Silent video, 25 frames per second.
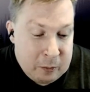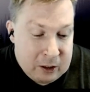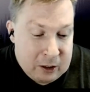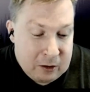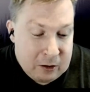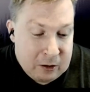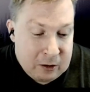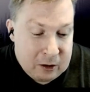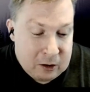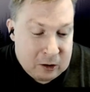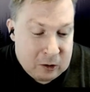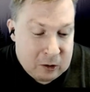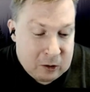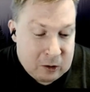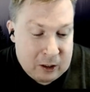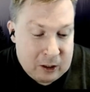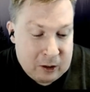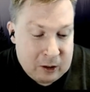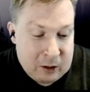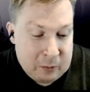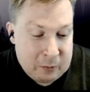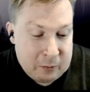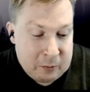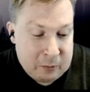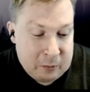
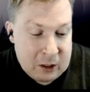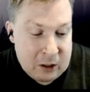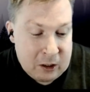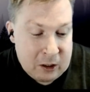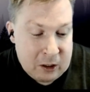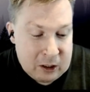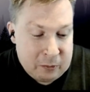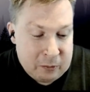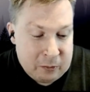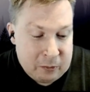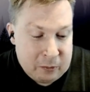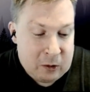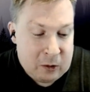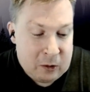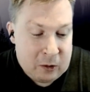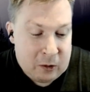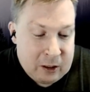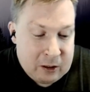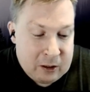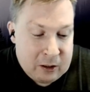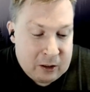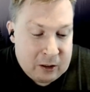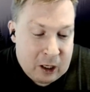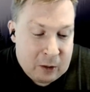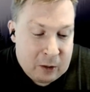also, want to jump to
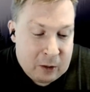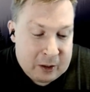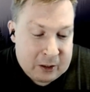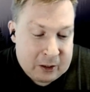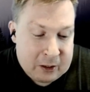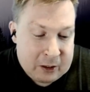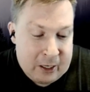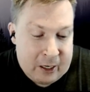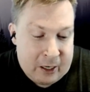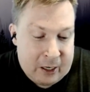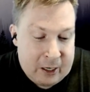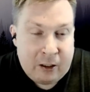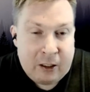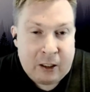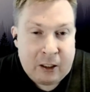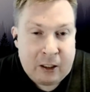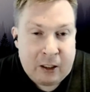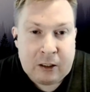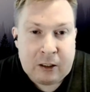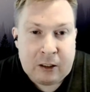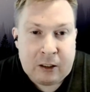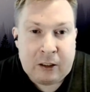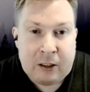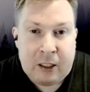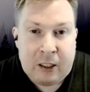another topic, an
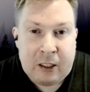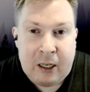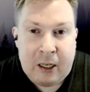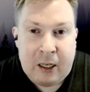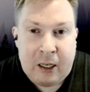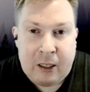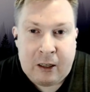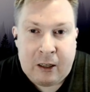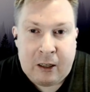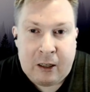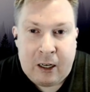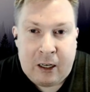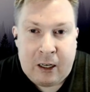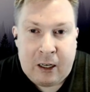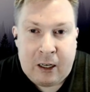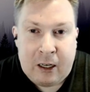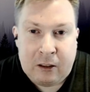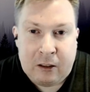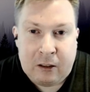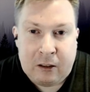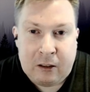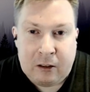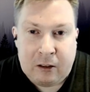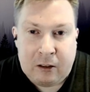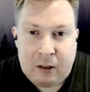area today that
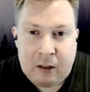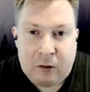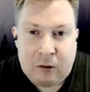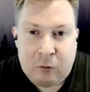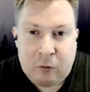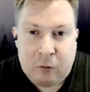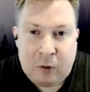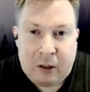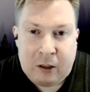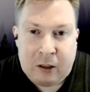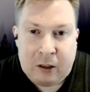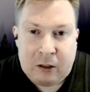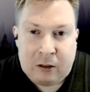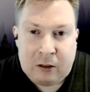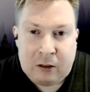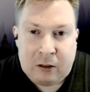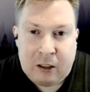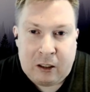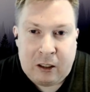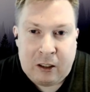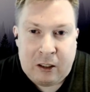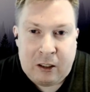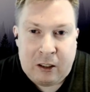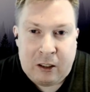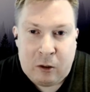we're
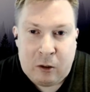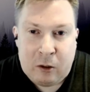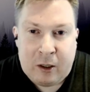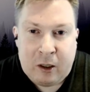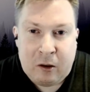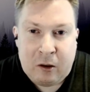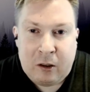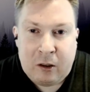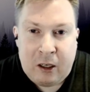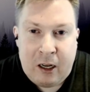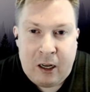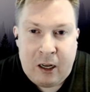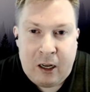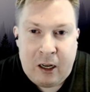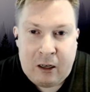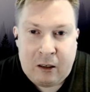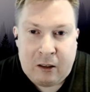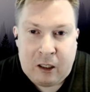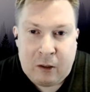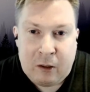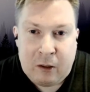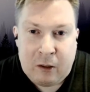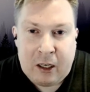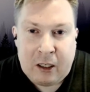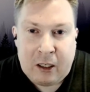talking to you about, and
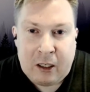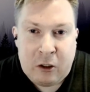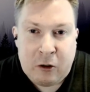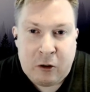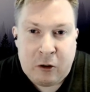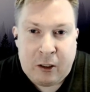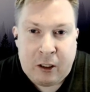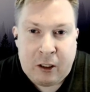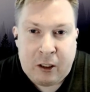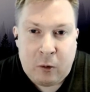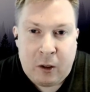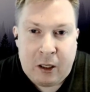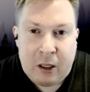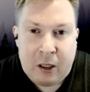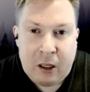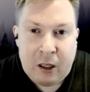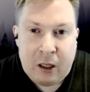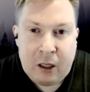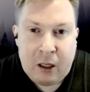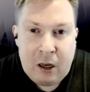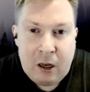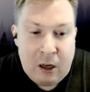something that you deal with,